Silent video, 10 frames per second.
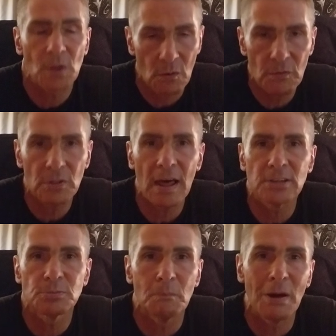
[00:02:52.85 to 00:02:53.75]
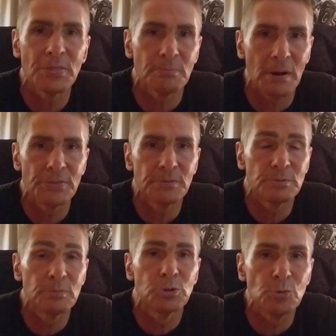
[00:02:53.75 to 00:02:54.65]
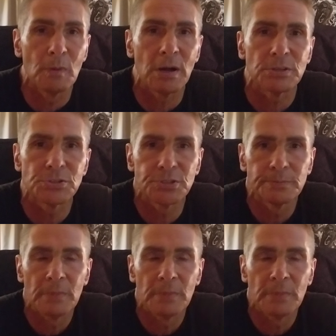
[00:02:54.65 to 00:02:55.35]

over the last month, month, two months.